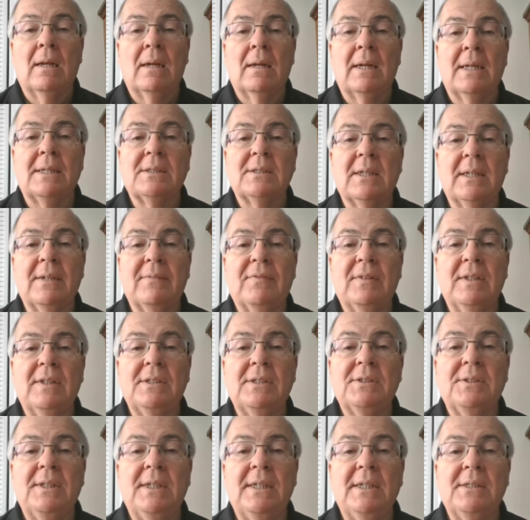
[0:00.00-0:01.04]
Let's lift
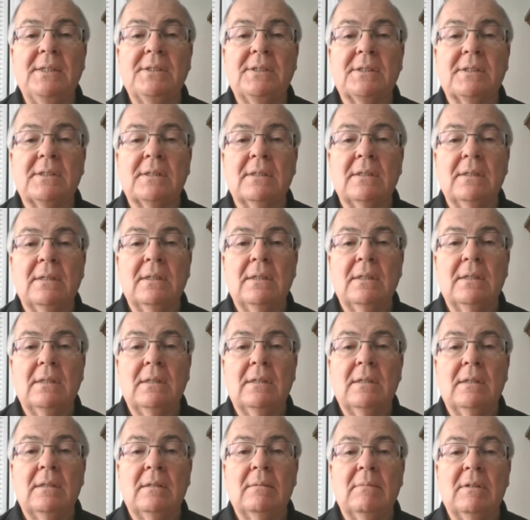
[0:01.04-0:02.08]
these needs
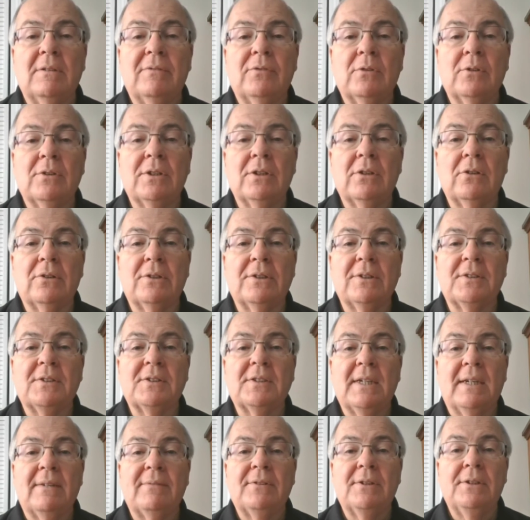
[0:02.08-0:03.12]
before the Lord
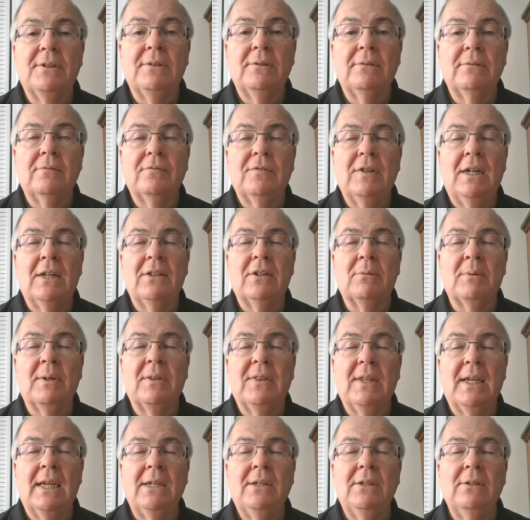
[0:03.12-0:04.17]
this afternoon. Father, we
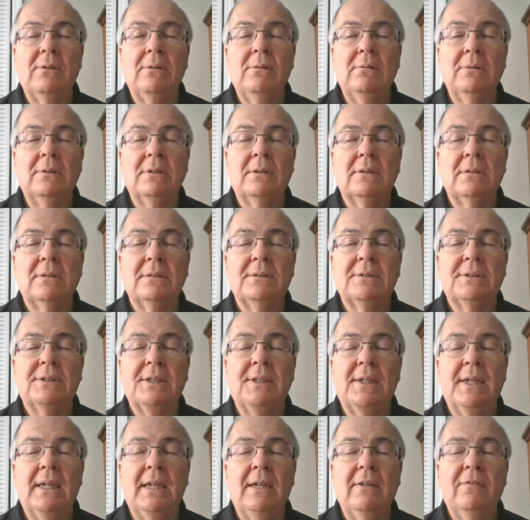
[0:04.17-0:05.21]
thank you
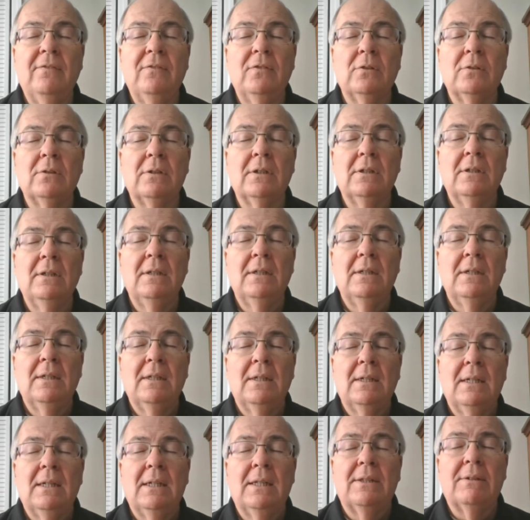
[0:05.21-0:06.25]
today for
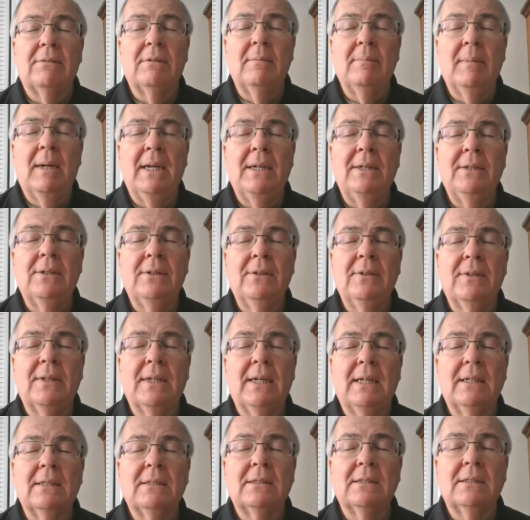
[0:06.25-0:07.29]
the reminder
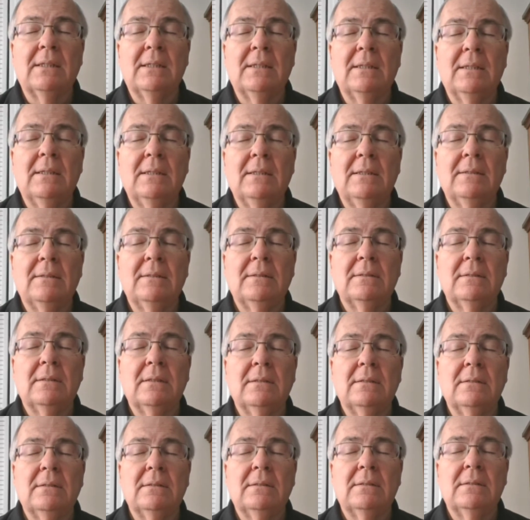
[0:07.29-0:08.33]
that uh,
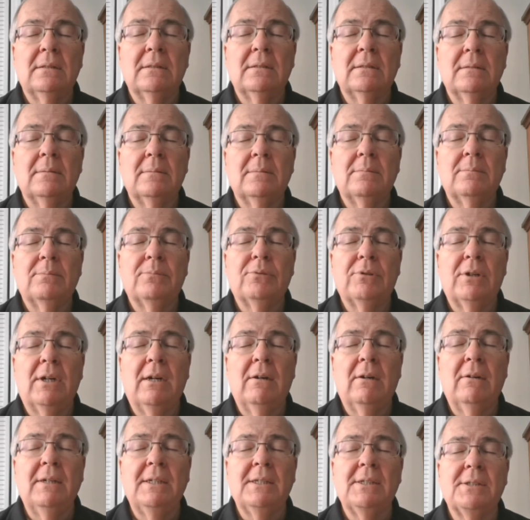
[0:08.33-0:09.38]

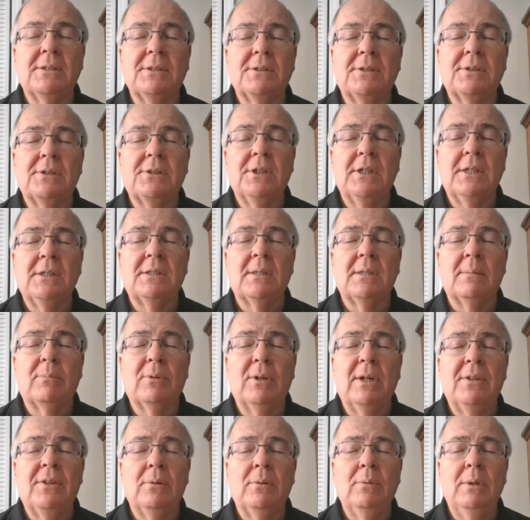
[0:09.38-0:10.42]
prayer is just a
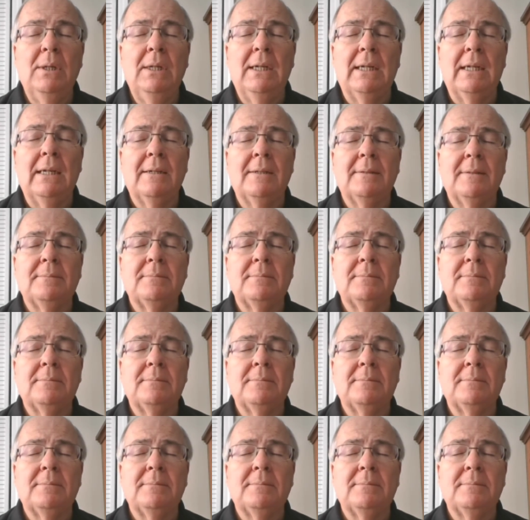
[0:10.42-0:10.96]
breath away